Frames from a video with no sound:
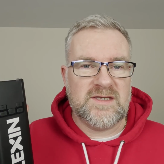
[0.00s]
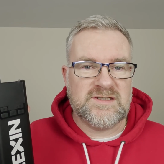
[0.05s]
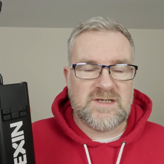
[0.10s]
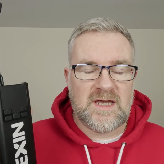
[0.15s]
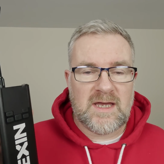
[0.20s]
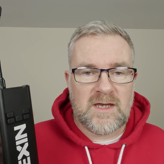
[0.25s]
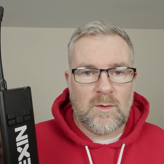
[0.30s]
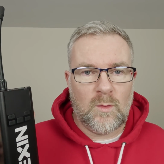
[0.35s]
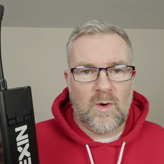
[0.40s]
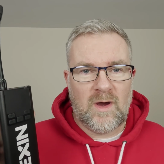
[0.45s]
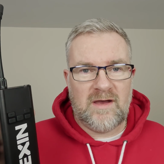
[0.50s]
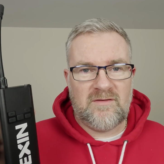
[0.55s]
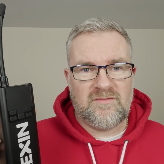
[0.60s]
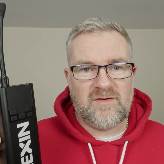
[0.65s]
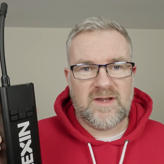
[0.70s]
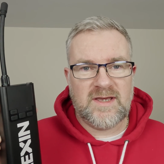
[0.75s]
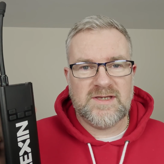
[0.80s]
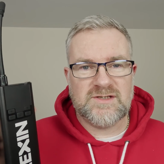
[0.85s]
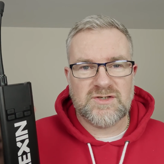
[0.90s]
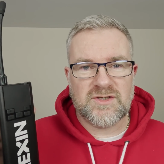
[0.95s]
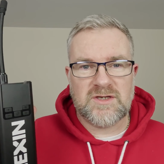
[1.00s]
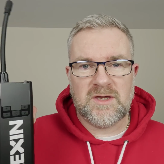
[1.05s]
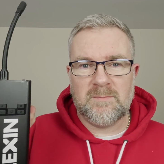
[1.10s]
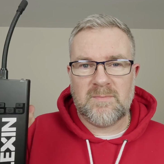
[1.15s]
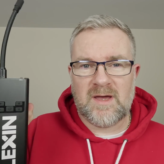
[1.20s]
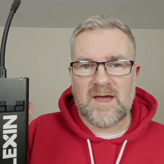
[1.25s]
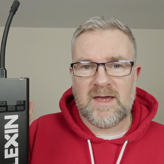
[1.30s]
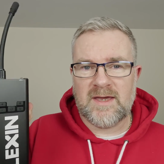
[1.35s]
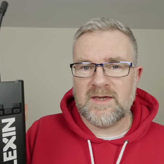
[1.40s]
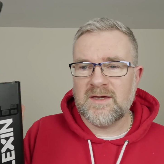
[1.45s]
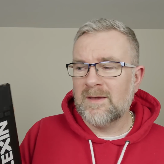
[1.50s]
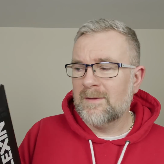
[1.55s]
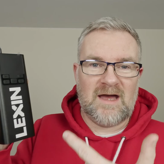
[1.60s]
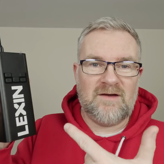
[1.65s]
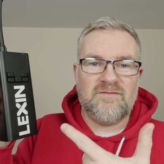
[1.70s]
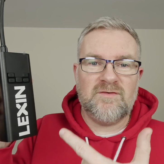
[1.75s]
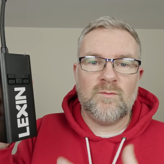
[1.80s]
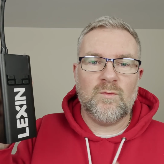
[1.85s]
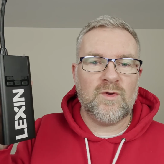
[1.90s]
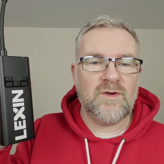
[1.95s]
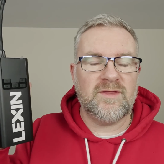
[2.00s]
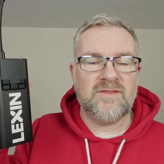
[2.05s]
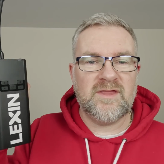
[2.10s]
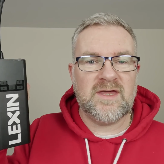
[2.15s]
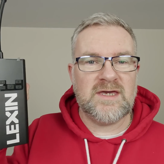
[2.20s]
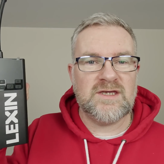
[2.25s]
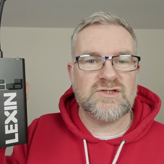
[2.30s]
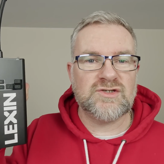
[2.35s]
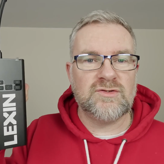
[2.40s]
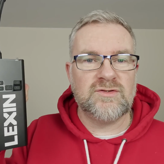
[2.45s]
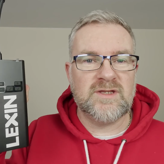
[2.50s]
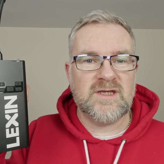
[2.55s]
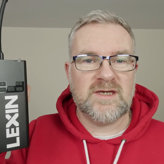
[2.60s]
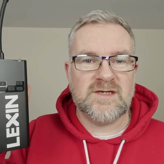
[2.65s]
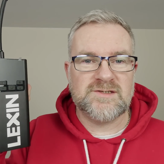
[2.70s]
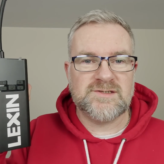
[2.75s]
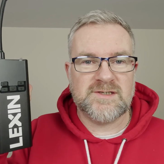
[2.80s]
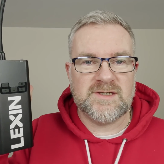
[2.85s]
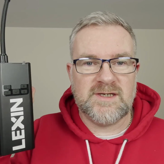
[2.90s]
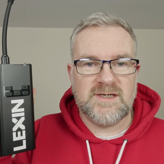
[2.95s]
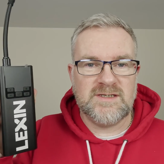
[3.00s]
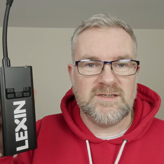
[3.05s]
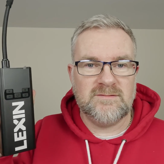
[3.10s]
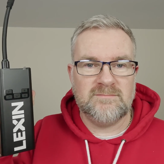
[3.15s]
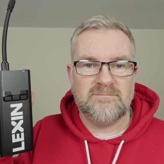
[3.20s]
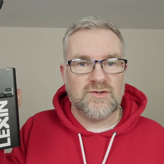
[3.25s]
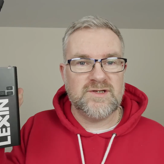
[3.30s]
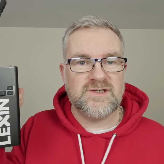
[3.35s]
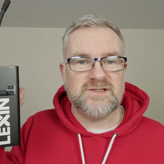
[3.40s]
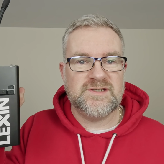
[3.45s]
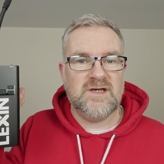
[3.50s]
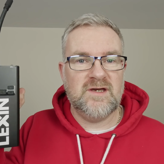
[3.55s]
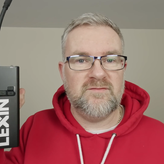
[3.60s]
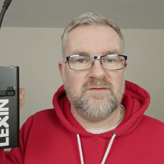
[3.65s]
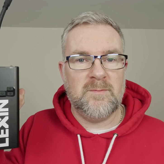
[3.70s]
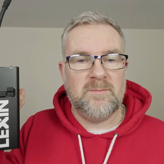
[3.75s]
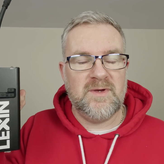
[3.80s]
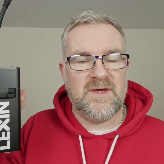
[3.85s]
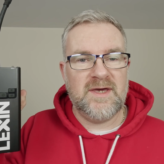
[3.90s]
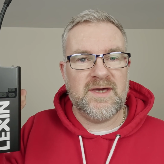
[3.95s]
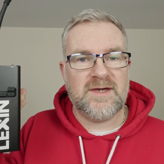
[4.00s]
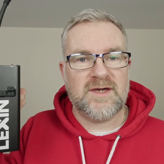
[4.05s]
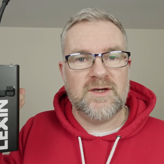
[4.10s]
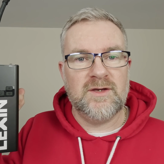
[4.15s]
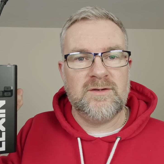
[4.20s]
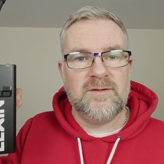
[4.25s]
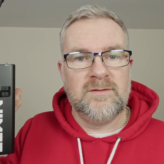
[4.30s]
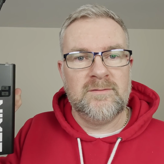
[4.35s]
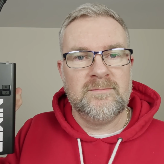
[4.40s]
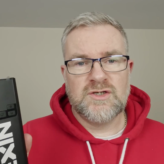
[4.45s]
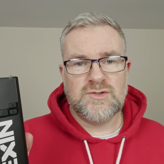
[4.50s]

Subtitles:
psi or whatever it is on your bike. Having one of these under your seat going to save you bacon.